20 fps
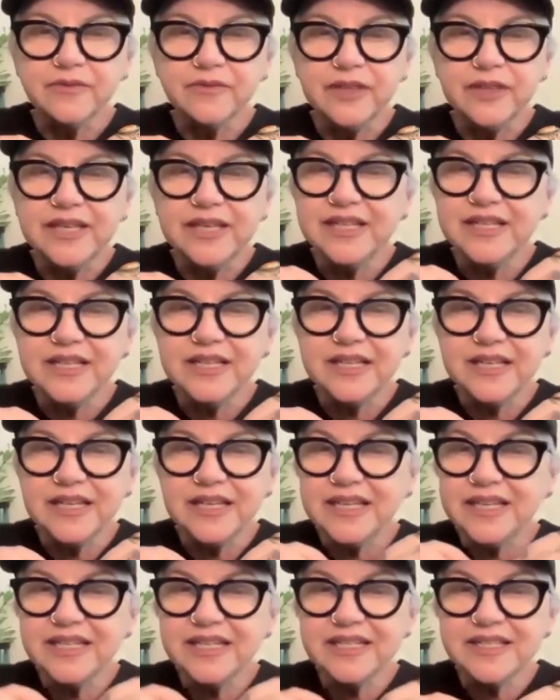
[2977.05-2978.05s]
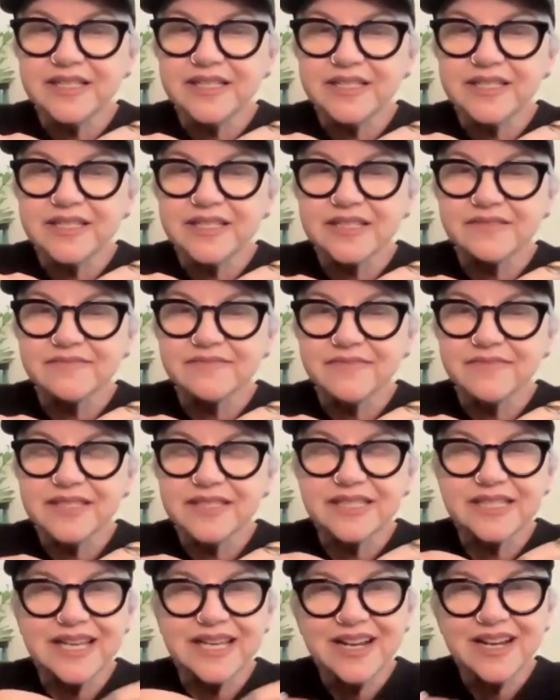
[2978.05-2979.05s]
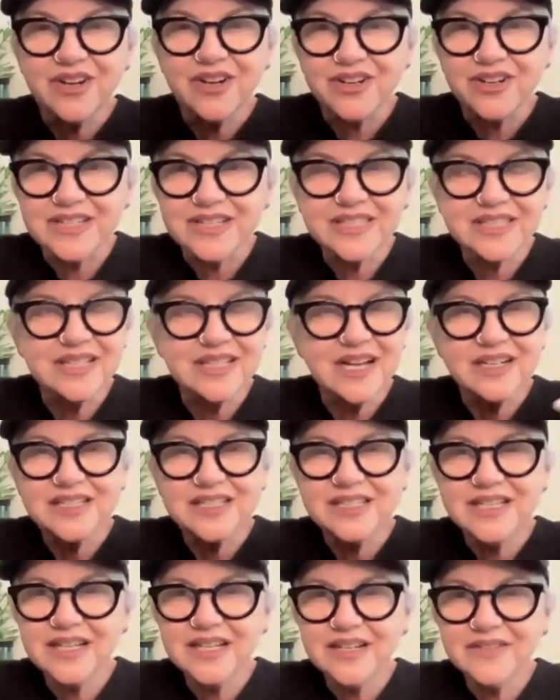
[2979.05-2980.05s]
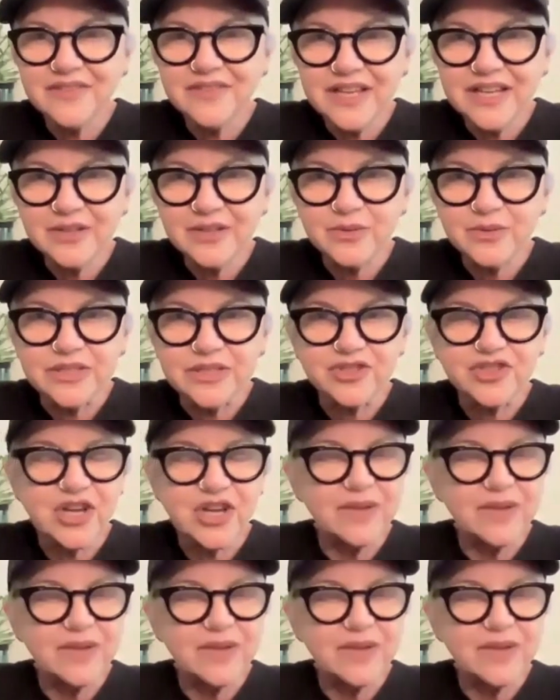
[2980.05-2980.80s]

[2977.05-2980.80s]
he's scared. It's not his native language.